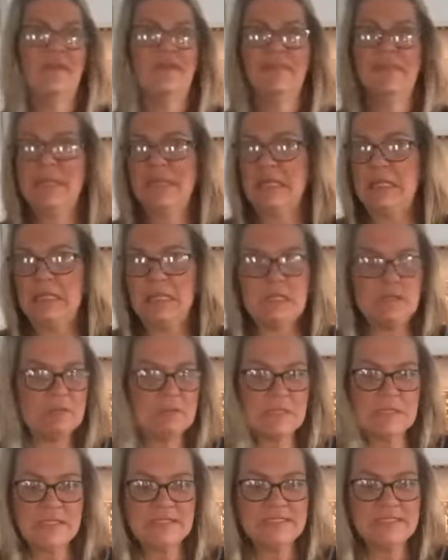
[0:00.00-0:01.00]
They
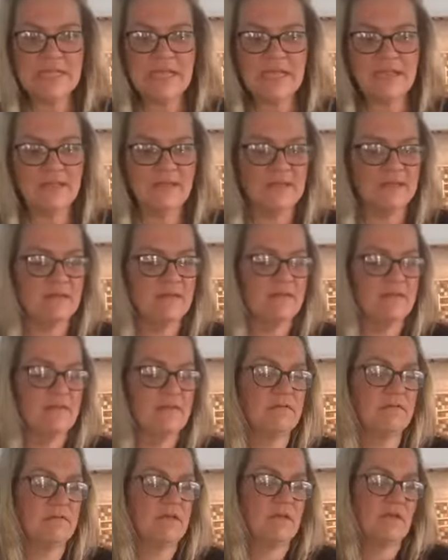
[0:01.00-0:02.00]
literally take,
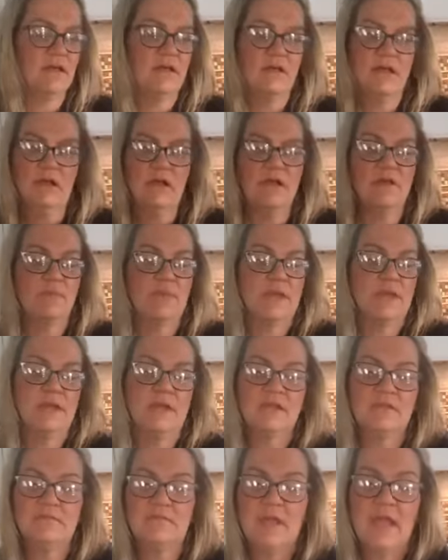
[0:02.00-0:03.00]
oh my
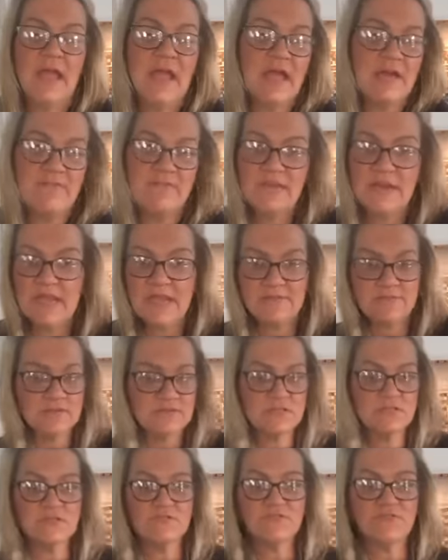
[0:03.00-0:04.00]
God, a half an hour
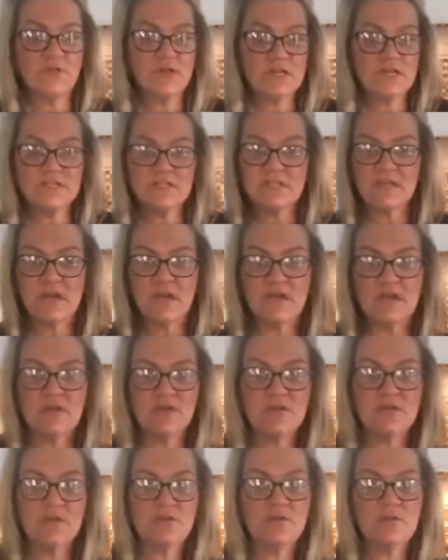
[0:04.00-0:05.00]
to defrost
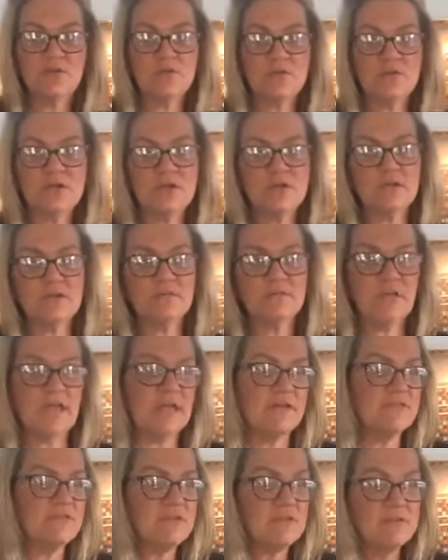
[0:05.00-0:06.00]
on your
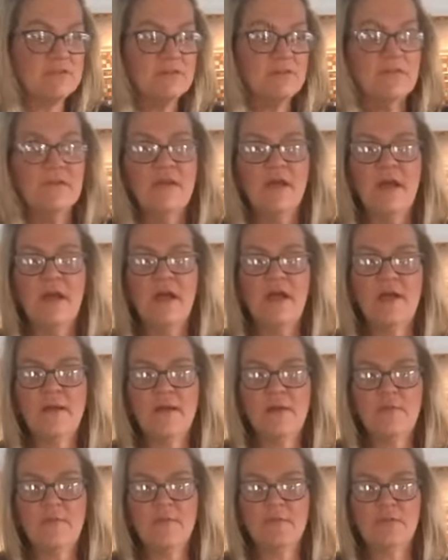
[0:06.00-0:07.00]
counter.
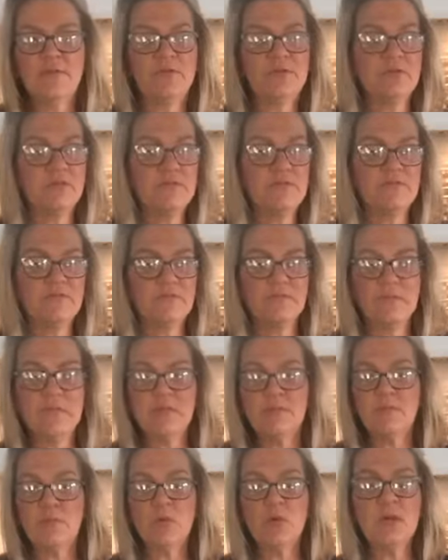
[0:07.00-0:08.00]
You can leave them in
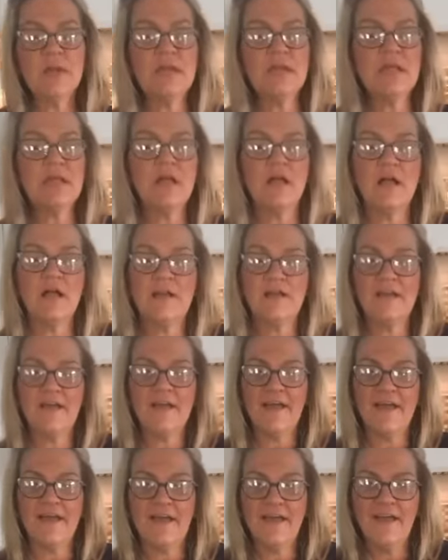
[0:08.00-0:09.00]
the morning on,
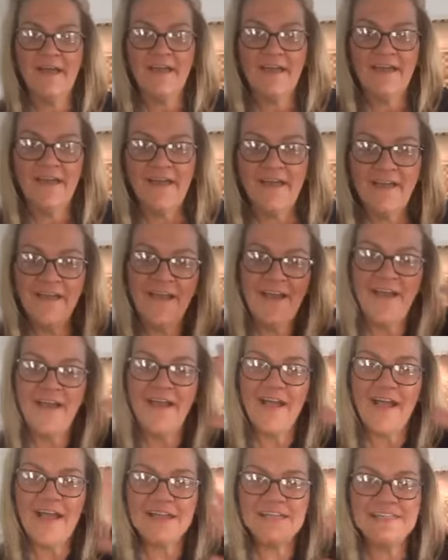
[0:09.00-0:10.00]

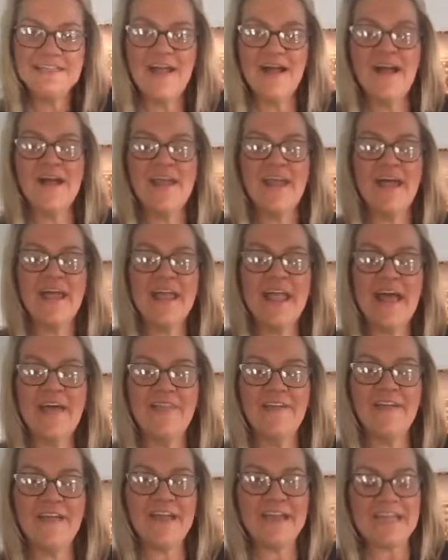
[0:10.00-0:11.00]
hi John, hi
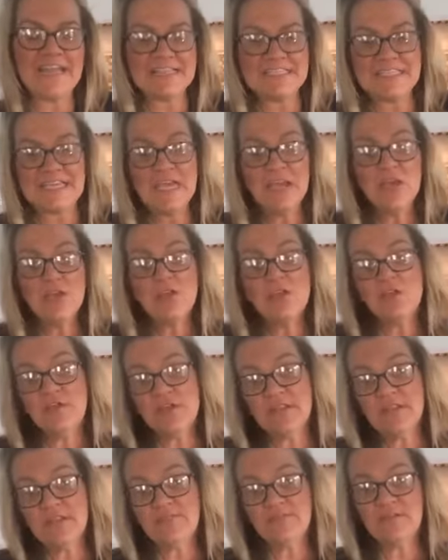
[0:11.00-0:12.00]
Heather, hi Nancy. You
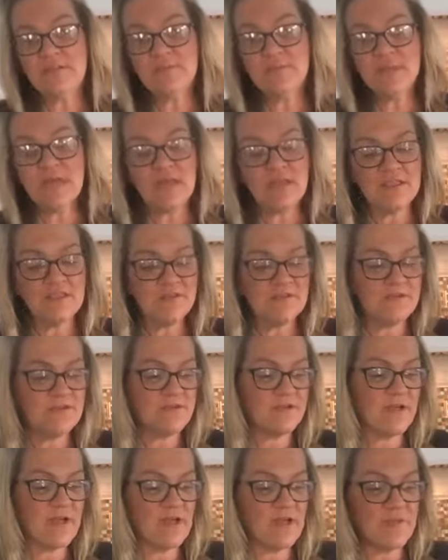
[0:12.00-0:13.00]
can leave them on
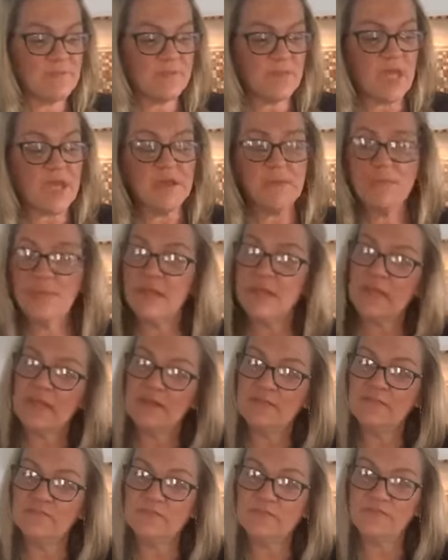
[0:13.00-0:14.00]
your on a plate
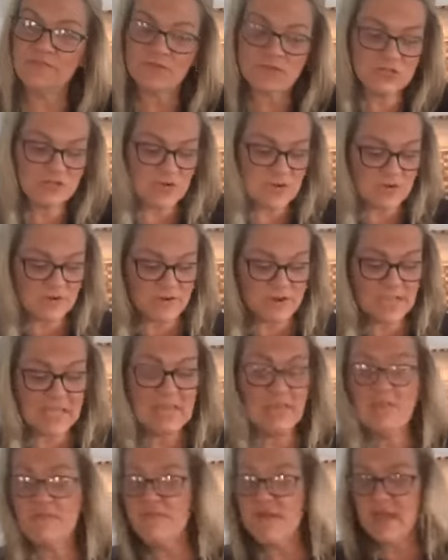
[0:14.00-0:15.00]
in the refrigerator
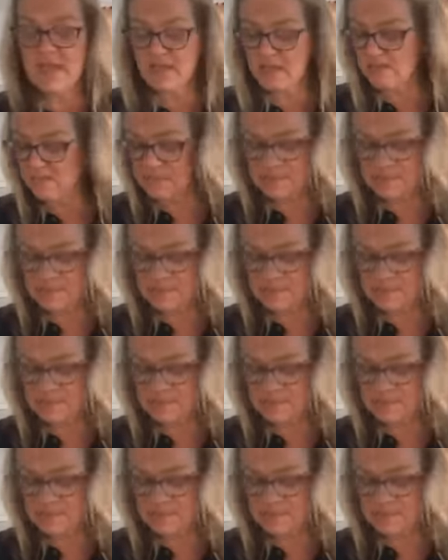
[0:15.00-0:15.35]
in the vacuum